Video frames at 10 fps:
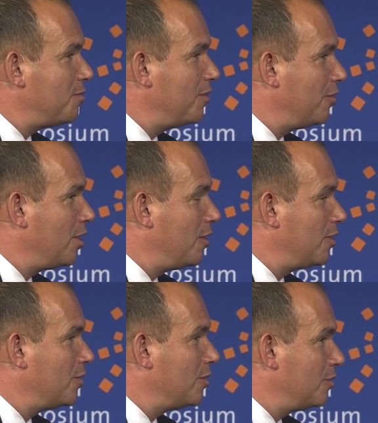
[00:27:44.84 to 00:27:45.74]
me for going
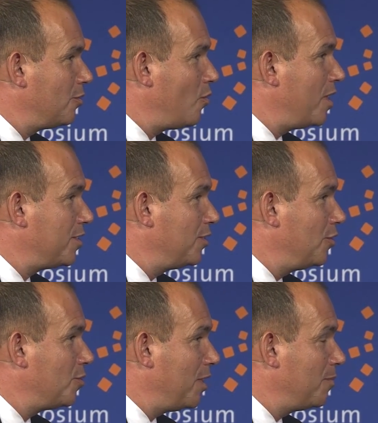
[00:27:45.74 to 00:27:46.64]
to a Western
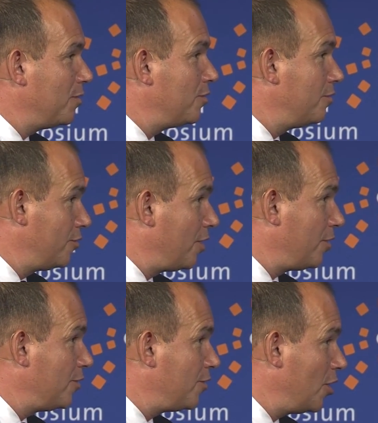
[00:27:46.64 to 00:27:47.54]
newspaper,
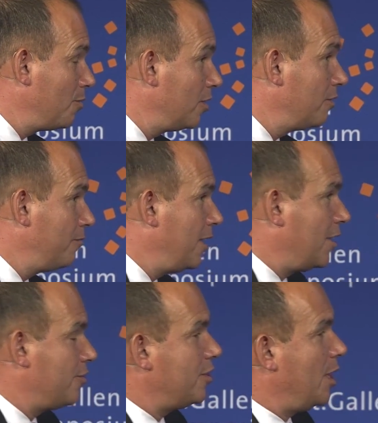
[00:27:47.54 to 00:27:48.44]
Jonathan Sobel, the
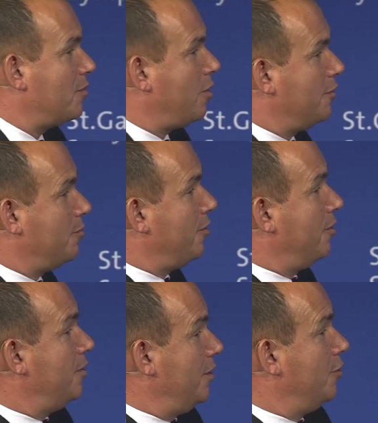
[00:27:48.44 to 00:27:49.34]
Financial Times
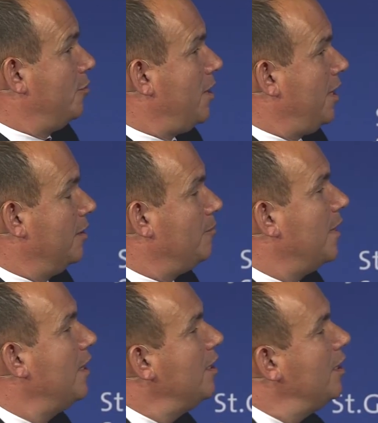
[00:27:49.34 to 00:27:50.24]
correspondent in Japan.
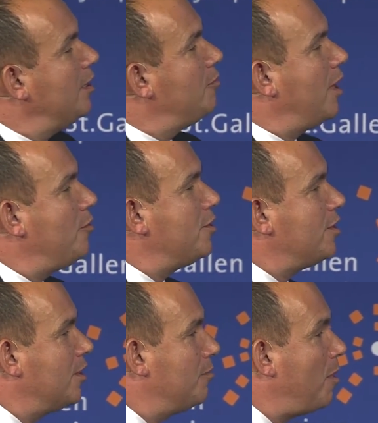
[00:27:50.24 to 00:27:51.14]
I was at
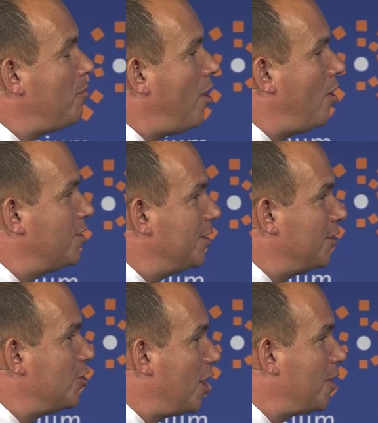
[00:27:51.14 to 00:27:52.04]
a party
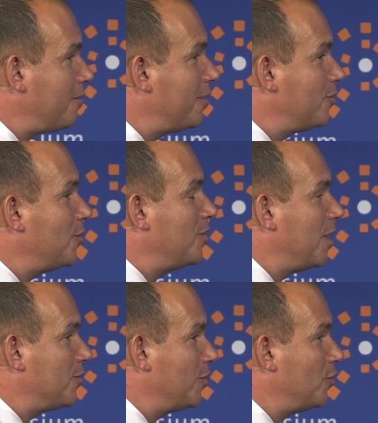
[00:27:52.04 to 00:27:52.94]
in January of
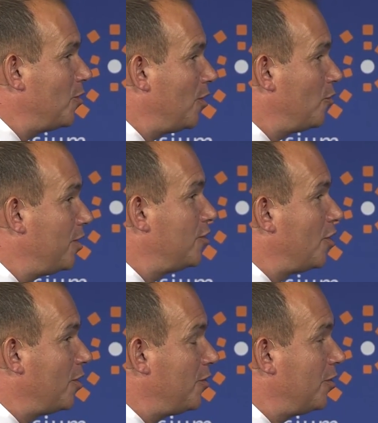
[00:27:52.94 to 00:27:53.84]
2012 with
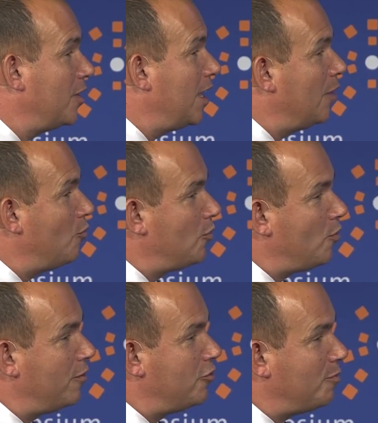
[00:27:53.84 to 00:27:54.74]
Jonathan and with
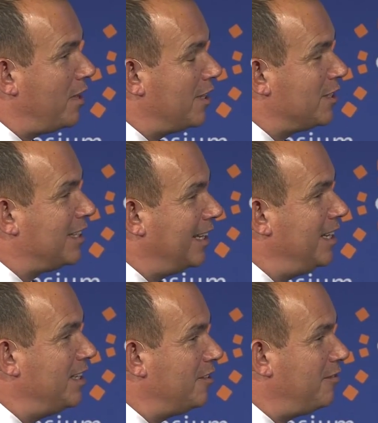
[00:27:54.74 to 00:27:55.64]
one of Japan's
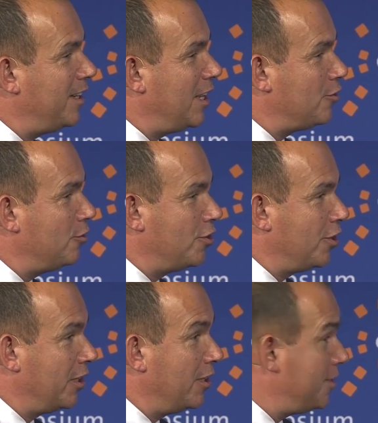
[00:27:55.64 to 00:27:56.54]
leading financial
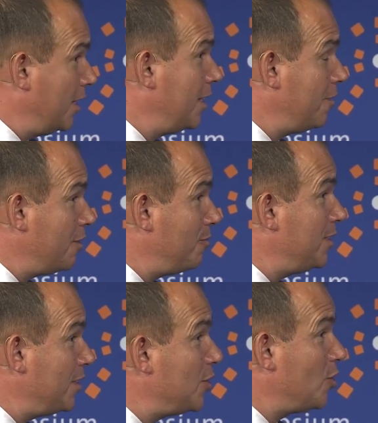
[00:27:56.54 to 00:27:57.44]
journalists, an incredibly
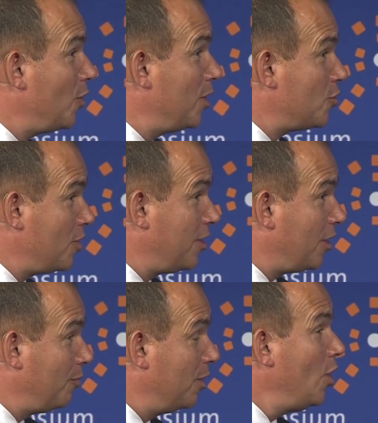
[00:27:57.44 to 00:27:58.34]
distinguished
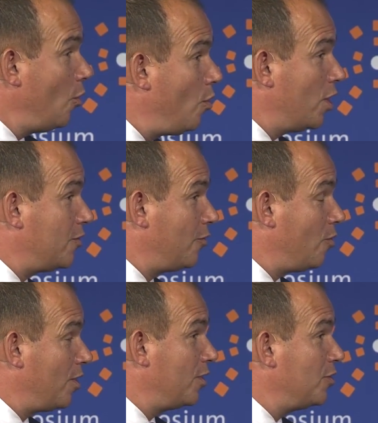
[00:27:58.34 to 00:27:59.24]
gentleman, works for
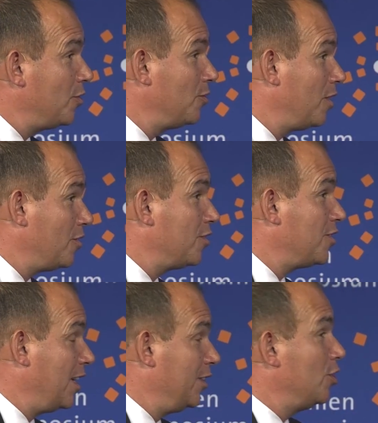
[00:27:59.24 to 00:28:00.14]
one of the two largest
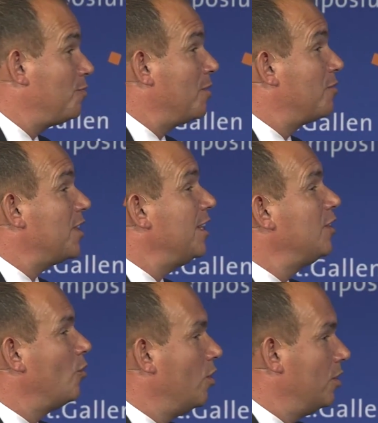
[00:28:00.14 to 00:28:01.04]
selling newspapers
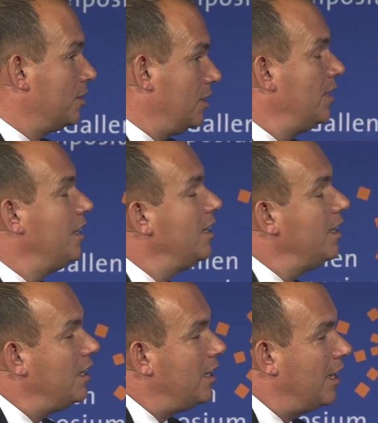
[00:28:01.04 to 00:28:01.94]
in the world.
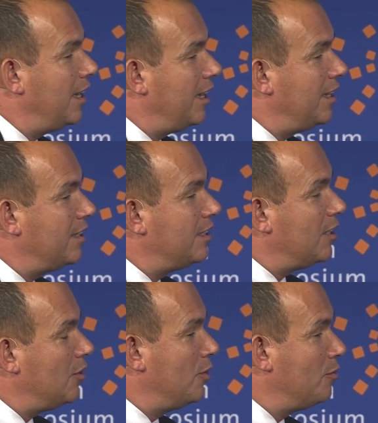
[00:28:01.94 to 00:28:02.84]
And
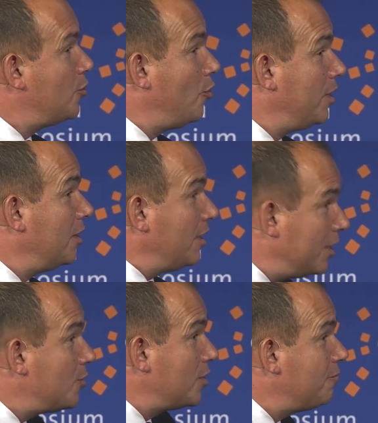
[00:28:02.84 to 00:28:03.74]
we were talking, and
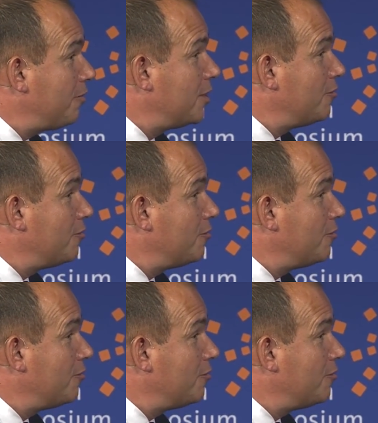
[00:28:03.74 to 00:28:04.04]
this was in front of